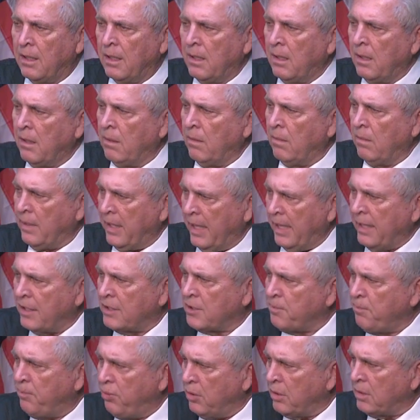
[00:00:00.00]
Well, that has
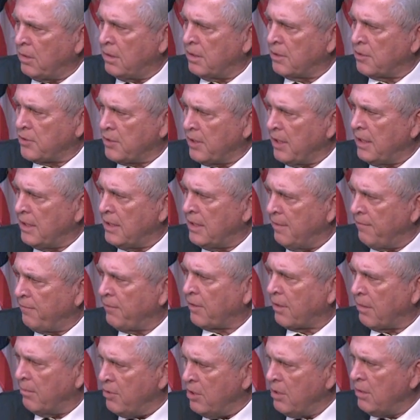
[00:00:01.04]
put the scientific
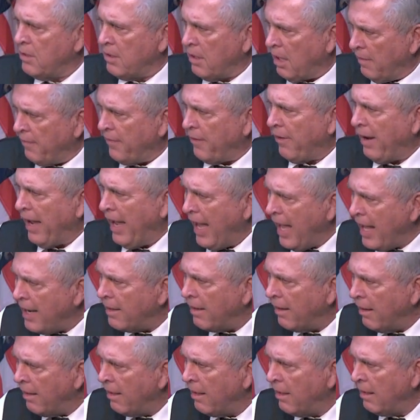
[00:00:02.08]
community on their head
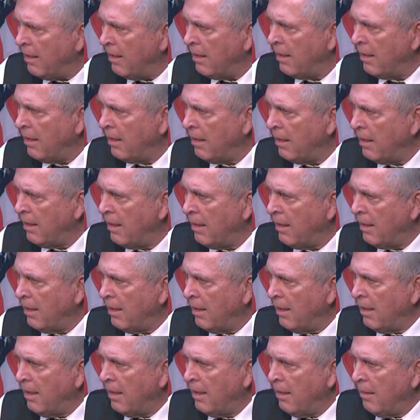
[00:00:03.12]

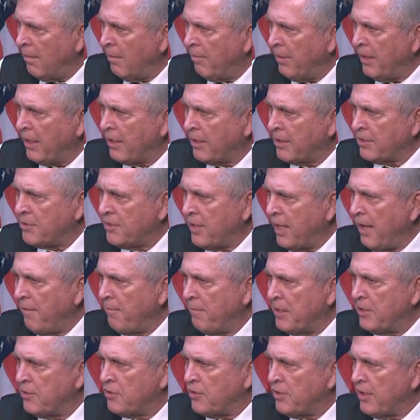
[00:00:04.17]
because they've
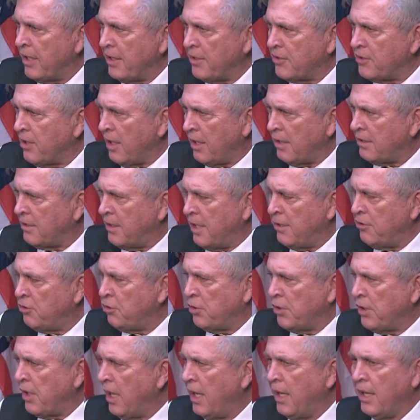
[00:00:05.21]
been saying soft tissue
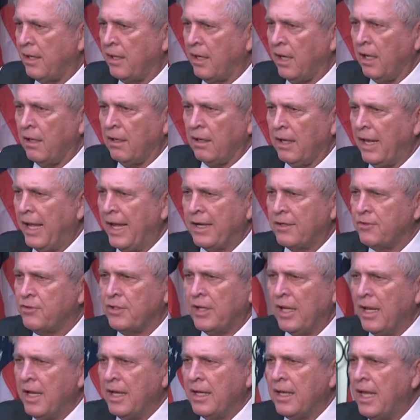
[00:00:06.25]
can't last,
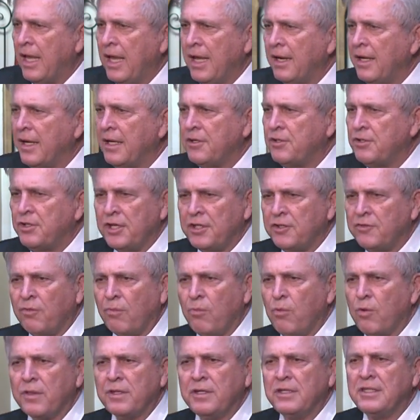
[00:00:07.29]
can't exist for
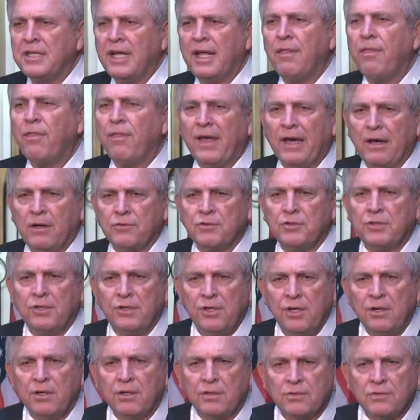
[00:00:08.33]
more than 10,000
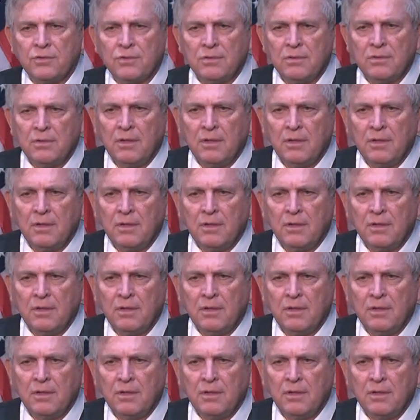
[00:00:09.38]
years.